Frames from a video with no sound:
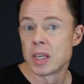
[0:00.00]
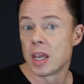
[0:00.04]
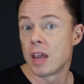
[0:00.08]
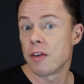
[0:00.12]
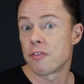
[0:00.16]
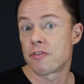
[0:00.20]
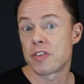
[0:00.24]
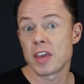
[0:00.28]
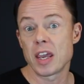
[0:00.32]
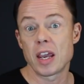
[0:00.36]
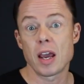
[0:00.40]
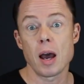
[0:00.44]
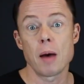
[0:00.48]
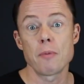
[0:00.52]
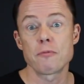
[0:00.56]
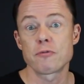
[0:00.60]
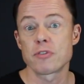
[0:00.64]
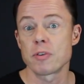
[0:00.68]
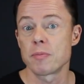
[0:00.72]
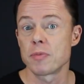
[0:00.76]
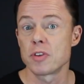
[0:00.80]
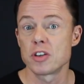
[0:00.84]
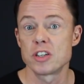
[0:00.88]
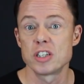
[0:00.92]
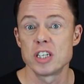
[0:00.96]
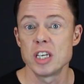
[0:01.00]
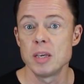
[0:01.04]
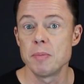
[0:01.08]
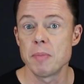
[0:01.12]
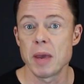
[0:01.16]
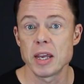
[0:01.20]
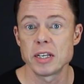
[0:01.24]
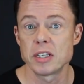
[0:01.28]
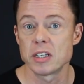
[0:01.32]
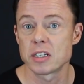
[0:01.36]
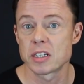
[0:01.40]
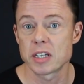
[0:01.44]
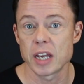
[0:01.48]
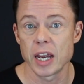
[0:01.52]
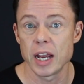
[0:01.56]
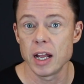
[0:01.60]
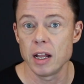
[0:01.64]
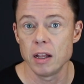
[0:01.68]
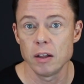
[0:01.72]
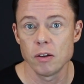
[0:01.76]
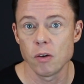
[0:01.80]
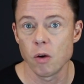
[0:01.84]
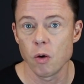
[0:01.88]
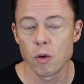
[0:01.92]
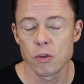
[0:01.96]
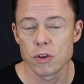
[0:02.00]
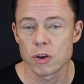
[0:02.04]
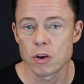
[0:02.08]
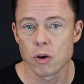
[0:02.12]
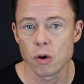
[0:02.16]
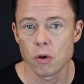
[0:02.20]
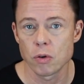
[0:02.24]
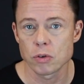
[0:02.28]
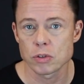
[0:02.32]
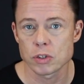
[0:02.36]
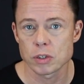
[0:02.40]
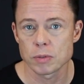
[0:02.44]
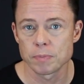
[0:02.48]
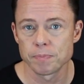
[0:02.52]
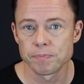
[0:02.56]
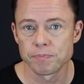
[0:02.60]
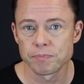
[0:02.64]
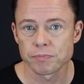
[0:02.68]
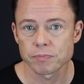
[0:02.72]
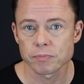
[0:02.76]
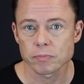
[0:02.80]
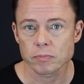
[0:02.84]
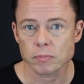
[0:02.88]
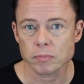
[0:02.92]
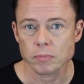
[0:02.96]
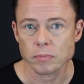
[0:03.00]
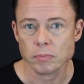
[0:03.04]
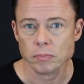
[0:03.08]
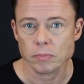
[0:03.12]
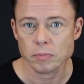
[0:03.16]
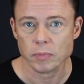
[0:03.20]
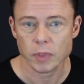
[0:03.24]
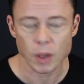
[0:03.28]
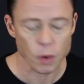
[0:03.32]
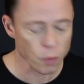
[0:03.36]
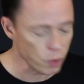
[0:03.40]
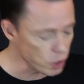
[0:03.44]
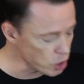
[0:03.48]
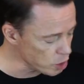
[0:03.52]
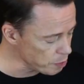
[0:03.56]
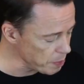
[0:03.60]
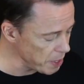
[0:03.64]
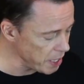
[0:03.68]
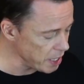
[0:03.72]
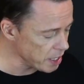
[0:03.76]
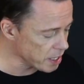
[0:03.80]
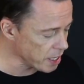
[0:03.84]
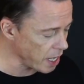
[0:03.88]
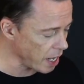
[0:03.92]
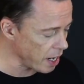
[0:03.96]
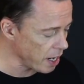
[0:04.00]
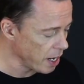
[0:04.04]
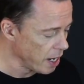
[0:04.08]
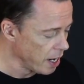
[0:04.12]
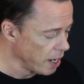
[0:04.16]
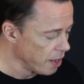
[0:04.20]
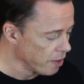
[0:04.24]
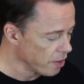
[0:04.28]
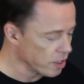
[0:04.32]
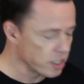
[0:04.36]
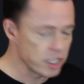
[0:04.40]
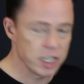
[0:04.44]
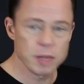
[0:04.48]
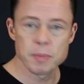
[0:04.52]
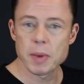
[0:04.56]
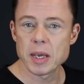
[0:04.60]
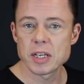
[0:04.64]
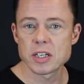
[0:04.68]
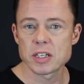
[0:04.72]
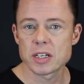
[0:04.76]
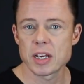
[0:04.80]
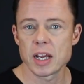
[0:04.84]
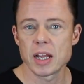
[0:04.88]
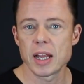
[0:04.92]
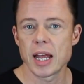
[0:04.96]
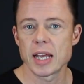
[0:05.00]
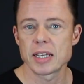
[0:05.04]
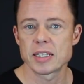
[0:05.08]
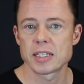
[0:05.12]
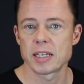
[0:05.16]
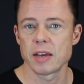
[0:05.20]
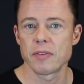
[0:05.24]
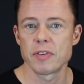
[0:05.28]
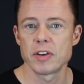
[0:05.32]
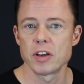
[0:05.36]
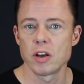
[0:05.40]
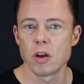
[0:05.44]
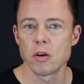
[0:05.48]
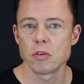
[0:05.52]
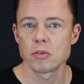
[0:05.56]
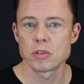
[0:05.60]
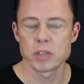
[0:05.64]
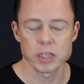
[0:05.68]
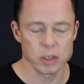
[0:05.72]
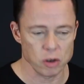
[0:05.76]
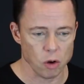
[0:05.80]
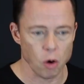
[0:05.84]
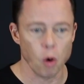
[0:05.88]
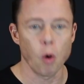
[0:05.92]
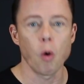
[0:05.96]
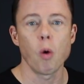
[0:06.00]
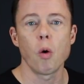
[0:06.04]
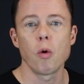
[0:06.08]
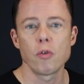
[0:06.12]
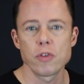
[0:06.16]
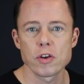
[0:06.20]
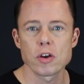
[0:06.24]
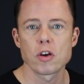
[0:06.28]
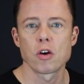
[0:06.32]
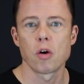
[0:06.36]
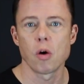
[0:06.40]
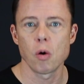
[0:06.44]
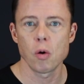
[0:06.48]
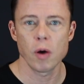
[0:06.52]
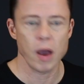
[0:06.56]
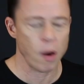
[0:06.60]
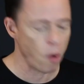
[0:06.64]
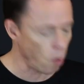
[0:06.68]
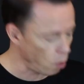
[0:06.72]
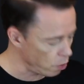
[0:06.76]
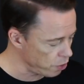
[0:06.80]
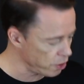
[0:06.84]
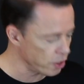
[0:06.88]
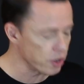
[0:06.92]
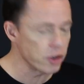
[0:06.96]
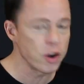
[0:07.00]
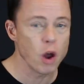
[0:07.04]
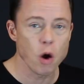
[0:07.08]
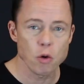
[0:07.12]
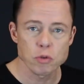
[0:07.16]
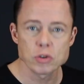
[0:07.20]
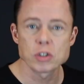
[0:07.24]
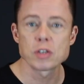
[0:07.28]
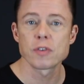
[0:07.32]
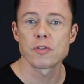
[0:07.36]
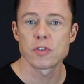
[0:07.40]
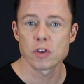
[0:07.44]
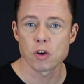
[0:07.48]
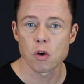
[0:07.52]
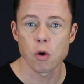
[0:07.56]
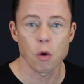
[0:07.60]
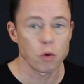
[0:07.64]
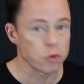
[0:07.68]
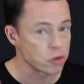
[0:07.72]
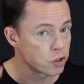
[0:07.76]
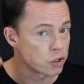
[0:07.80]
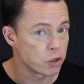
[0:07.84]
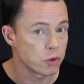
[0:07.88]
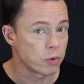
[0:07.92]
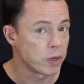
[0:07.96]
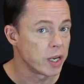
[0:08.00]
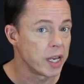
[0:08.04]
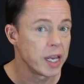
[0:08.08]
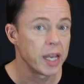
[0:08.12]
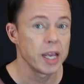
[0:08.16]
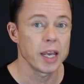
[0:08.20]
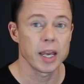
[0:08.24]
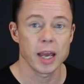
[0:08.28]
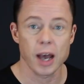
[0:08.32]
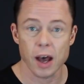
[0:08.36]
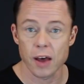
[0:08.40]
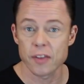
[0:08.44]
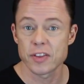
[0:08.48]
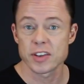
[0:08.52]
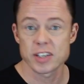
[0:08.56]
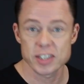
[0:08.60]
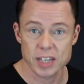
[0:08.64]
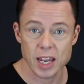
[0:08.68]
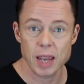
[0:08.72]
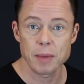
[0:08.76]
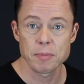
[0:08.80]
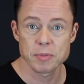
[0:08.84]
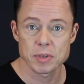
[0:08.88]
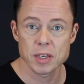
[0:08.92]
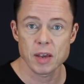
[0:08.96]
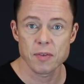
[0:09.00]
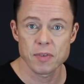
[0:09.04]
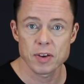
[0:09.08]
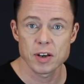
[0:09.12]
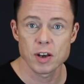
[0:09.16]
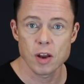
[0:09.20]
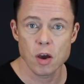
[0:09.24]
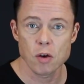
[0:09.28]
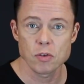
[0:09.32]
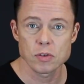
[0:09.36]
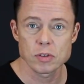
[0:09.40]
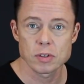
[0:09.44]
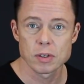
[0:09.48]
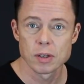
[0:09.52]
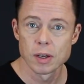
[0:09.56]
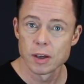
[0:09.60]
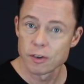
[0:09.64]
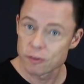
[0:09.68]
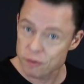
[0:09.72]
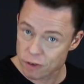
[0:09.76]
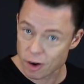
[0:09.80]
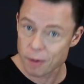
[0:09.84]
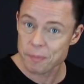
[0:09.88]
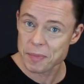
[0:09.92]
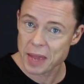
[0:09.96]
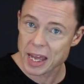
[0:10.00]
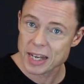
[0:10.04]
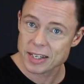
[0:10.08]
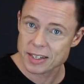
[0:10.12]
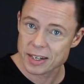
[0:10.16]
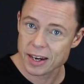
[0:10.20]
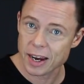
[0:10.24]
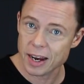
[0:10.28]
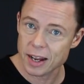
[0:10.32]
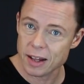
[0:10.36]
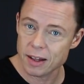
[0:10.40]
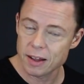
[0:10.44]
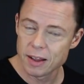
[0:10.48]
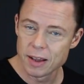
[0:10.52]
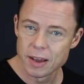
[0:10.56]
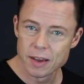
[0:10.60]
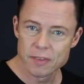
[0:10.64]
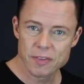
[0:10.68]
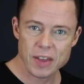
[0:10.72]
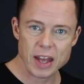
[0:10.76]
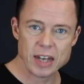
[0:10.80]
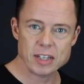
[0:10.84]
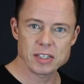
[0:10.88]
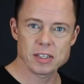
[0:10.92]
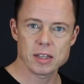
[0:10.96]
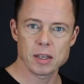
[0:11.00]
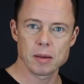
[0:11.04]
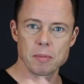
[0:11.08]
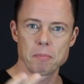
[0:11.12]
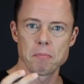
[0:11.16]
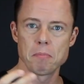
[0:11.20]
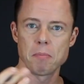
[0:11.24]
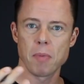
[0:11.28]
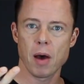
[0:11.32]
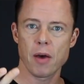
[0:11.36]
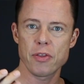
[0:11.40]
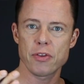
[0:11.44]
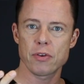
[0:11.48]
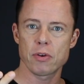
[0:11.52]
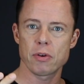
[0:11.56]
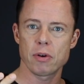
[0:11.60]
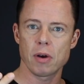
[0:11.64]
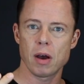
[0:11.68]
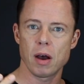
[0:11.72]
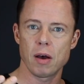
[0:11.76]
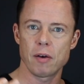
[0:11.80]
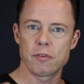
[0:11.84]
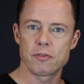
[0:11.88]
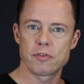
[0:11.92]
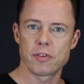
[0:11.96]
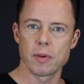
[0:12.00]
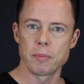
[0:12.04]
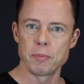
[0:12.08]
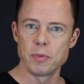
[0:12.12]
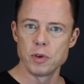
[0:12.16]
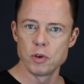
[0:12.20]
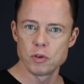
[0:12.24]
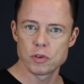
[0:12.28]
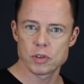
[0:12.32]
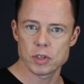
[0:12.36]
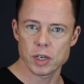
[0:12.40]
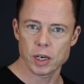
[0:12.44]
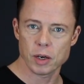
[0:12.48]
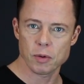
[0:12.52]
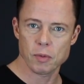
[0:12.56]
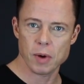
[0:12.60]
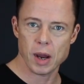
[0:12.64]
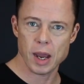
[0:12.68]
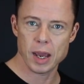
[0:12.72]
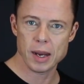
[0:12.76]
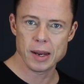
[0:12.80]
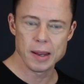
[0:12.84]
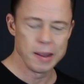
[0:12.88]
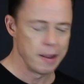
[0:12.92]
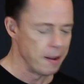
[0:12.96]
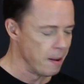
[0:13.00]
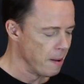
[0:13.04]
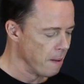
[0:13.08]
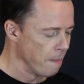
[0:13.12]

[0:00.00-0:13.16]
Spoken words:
If they come from the C major scale, all the chords, which means that the C major scale has seven notes and all the notes of the chords you hear are the same seven notes from that scale. That's the mother of the music, right?